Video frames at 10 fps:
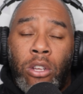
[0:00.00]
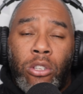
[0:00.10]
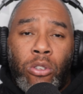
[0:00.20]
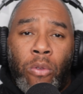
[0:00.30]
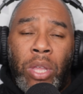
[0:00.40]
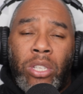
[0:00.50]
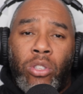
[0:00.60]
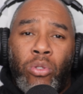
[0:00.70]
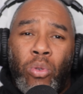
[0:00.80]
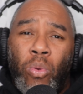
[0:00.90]
So
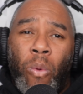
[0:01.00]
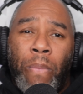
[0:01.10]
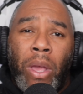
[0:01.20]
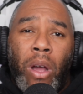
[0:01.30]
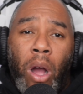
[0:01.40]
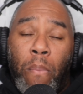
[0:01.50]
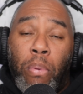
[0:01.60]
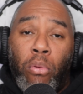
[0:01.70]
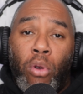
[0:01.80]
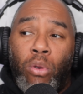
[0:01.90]
this new
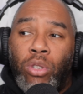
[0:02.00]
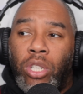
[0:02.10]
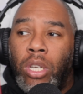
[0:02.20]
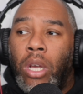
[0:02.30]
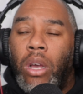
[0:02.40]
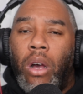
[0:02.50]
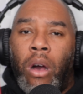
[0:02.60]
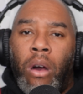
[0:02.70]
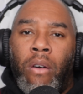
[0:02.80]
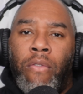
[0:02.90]
approach
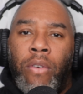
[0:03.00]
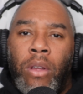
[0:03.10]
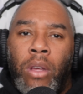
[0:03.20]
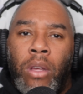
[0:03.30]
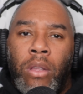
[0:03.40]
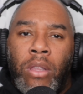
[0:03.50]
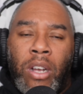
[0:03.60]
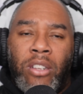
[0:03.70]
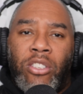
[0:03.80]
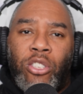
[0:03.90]
of the
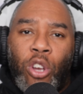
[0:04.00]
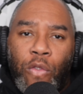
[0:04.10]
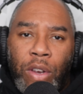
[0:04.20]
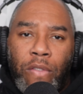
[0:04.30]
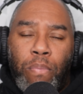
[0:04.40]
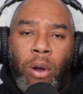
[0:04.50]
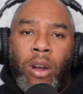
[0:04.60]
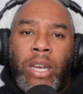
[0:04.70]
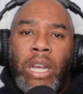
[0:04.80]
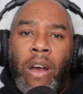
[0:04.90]
conservative
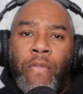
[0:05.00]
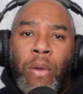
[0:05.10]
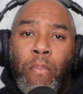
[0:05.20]
party, of the